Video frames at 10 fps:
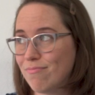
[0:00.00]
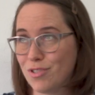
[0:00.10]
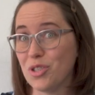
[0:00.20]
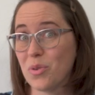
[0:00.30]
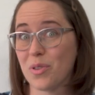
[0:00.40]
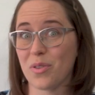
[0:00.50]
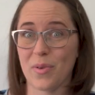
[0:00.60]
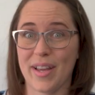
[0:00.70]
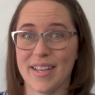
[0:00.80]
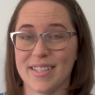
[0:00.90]
do the
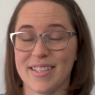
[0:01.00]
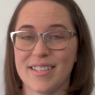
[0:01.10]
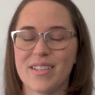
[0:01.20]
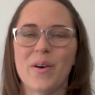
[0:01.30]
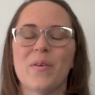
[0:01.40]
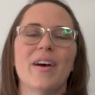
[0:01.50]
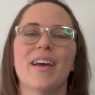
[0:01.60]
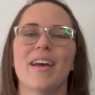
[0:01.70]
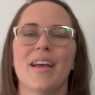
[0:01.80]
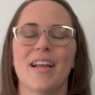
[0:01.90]
three kisses. So
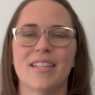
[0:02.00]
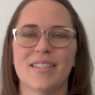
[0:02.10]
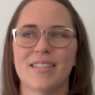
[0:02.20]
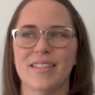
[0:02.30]
it